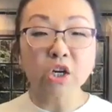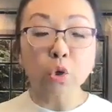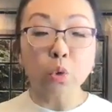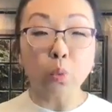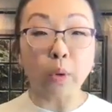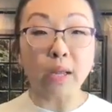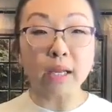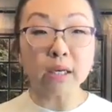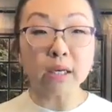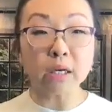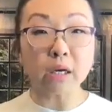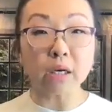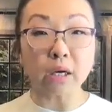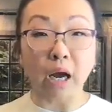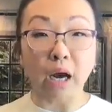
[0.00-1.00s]
When
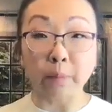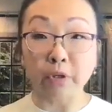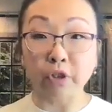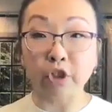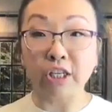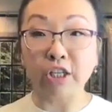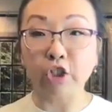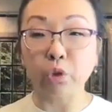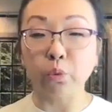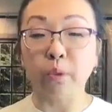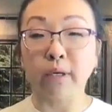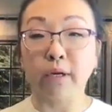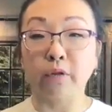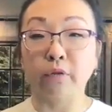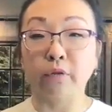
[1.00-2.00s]
I'm gonna teach you
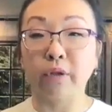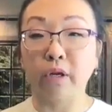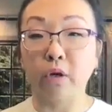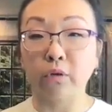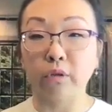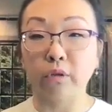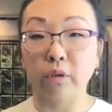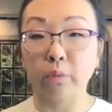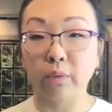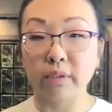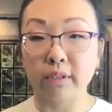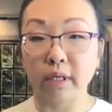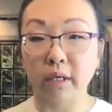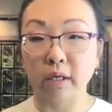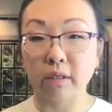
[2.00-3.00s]
one other thing. Hold on one
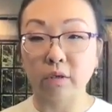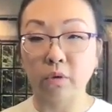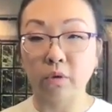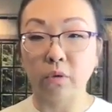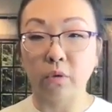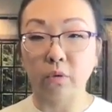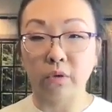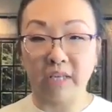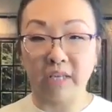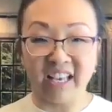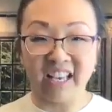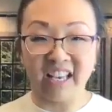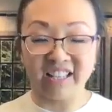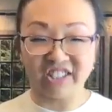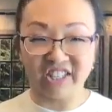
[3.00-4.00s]
second. Oh,
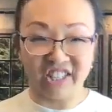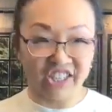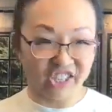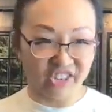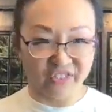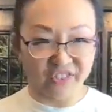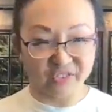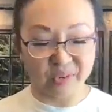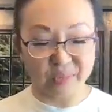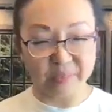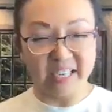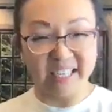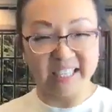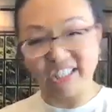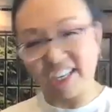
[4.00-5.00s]
yes, thank you for the
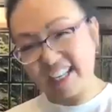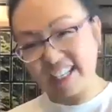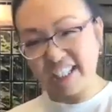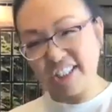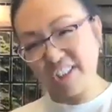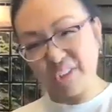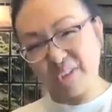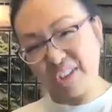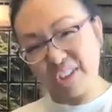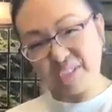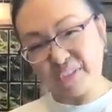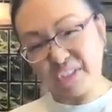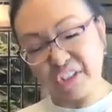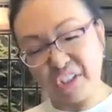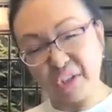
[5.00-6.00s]
reminder. I can do this
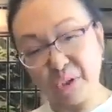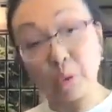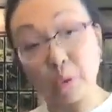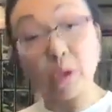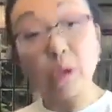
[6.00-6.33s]
for you.